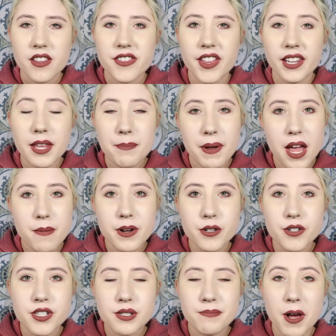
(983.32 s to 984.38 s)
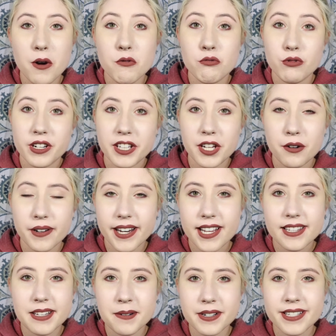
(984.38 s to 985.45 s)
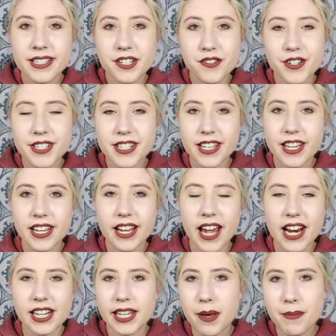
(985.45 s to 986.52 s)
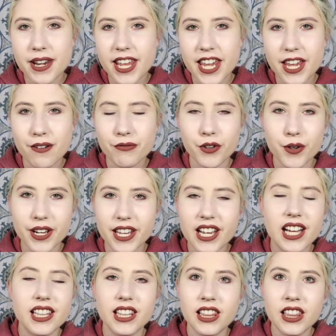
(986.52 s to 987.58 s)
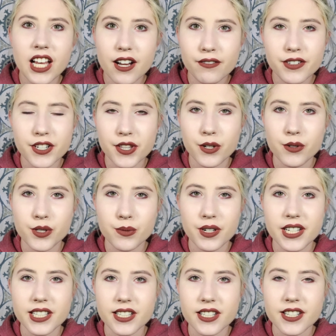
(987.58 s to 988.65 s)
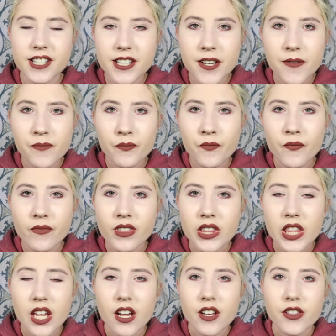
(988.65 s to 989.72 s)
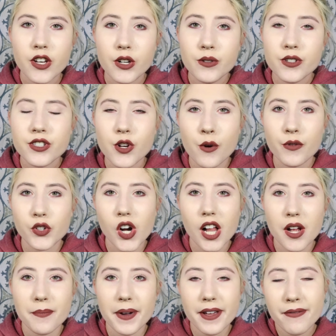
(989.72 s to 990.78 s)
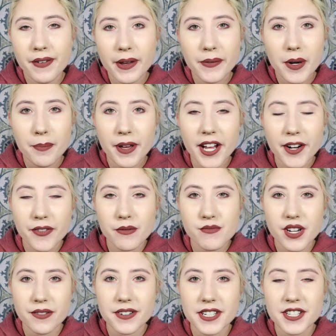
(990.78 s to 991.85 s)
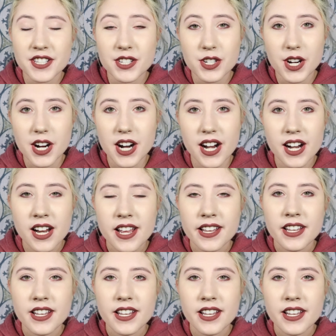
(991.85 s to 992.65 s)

The lip ammos smelled really great. They were citrusy, kind of lemony, fruity. I loved those ones. Those overall are my favorite pick from Jeffree Star.